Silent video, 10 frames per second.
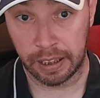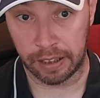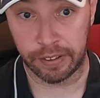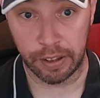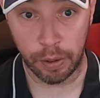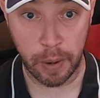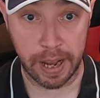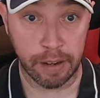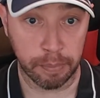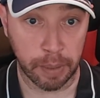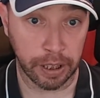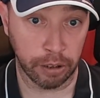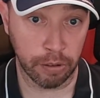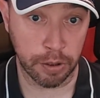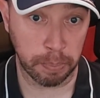gets in the way of my
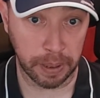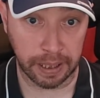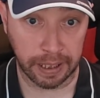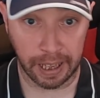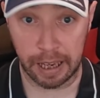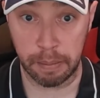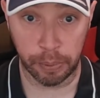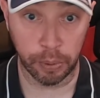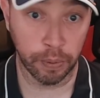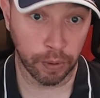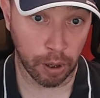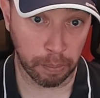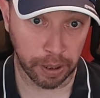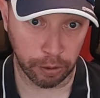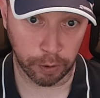USB cable
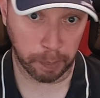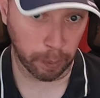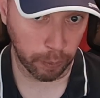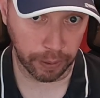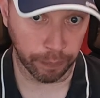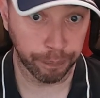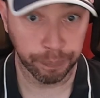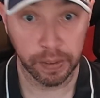on my USB wheel.